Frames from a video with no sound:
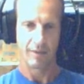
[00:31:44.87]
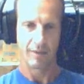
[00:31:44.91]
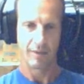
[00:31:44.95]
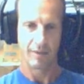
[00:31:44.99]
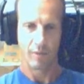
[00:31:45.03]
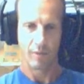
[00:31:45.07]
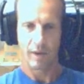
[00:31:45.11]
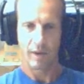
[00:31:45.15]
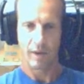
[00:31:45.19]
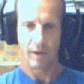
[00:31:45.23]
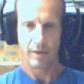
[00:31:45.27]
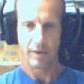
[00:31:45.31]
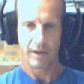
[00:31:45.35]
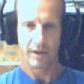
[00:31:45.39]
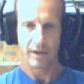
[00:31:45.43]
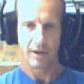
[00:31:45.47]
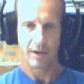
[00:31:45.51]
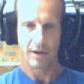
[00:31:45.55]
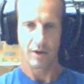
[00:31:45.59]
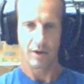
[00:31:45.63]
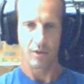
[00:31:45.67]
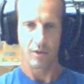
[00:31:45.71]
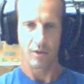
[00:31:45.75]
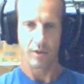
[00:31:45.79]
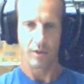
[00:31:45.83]
Where would it
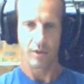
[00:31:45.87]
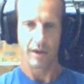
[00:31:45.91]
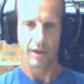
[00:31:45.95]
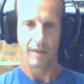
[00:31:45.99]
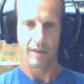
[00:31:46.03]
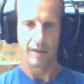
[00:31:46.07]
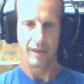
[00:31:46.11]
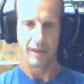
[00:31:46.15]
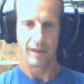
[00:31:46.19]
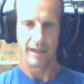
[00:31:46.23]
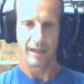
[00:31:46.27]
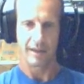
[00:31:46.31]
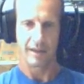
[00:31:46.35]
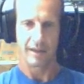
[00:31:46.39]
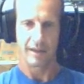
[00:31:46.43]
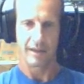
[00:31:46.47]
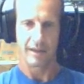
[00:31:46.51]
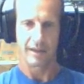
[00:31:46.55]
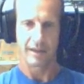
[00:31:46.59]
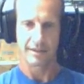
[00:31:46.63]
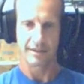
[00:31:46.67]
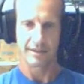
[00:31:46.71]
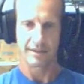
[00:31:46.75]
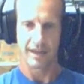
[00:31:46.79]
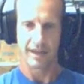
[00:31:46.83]
go? I mean,
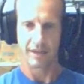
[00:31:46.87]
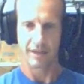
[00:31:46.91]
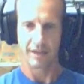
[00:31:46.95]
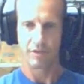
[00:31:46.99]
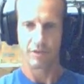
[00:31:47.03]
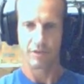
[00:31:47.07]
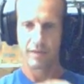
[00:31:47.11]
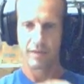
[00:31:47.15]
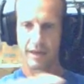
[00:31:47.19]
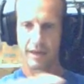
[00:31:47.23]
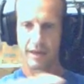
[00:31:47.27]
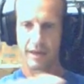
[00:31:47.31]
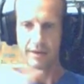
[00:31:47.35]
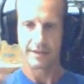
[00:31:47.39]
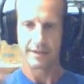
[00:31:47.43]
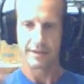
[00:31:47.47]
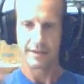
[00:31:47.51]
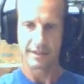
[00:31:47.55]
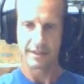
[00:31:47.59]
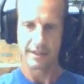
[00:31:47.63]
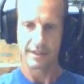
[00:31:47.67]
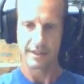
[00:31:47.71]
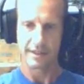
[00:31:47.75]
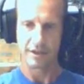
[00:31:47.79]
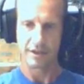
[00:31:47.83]
it's got
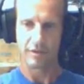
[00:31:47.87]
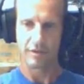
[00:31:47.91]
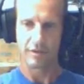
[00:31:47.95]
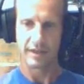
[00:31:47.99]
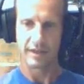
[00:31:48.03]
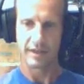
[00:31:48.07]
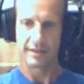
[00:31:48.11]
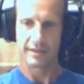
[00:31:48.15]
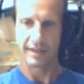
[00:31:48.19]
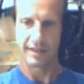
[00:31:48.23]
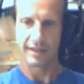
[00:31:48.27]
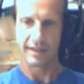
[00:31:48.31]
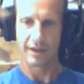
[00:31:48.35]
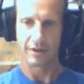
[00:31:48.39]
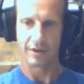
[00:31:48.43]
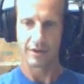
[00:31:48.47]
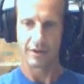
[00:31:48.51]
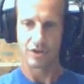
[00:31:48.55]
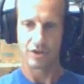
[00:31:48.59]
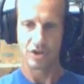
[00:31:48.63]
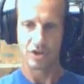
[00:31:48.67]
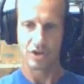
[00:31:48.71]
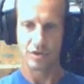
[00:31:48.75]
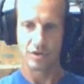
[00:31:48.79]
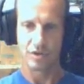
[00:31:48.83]
360 degrees that it could
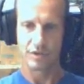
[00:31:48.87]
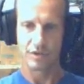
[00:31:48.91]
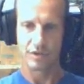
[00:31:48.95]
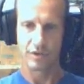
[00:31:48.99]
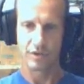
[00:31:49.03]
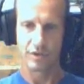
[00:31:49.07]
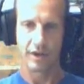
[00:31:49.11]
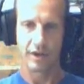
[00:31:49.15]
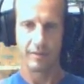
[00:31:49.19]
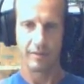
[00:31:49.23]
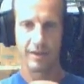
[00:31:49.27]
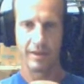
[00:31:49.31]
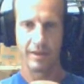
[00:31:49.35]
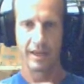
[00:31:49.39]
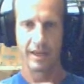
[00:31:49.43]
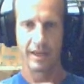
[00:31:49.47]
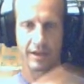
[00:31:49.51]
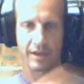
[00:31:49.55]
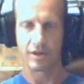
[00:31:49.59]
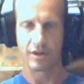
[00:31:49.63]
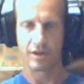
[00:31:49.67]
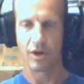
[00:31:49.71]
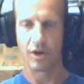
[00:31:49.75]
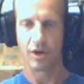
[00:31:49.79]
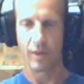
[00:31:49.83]
choose from,
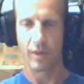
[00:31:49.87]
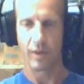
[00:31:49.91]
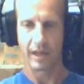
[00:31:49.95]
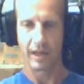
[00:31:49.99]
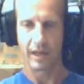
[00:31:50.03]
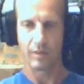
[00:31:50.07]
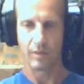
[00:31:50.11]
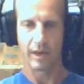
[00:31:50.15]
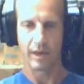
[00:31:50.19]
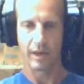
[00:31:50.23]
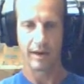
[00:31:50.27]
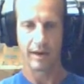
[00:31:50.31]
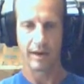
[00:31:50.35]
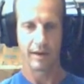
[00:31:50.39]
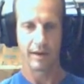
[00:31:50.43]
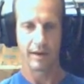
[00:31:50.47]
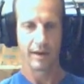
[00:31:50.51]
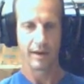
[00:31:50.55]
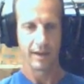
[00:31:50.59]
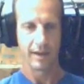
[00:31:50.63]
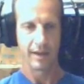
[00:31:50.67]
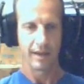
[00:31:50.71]
could go anywhere.